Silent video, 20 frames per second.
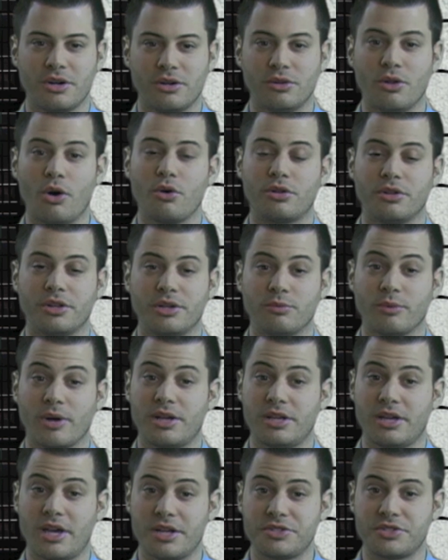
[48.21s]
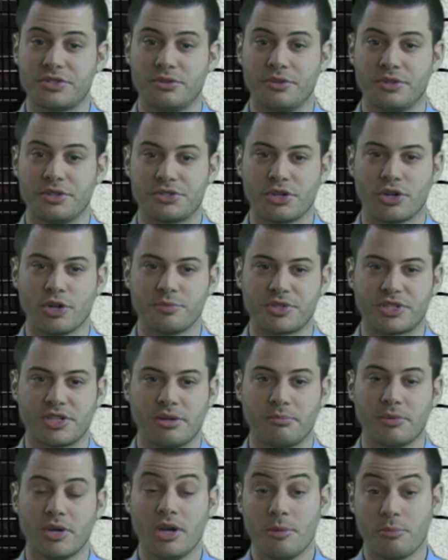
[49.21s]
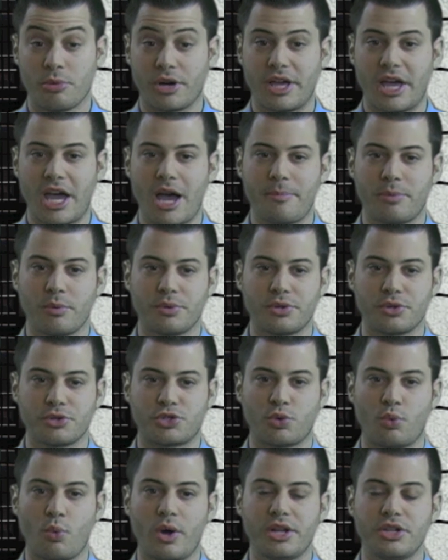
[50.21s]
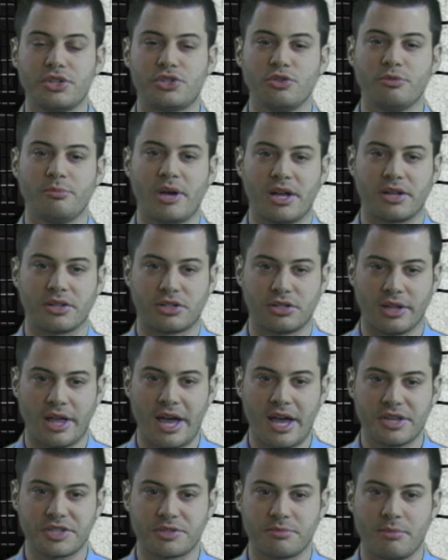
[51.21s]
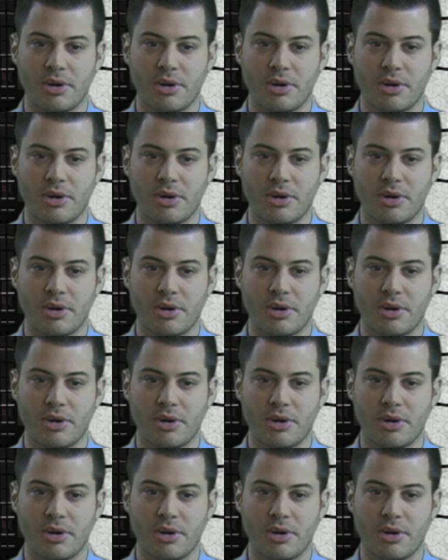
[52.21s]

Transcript: Locally, Randy Edsall and the Terps seem pretty happy with their 22-man class.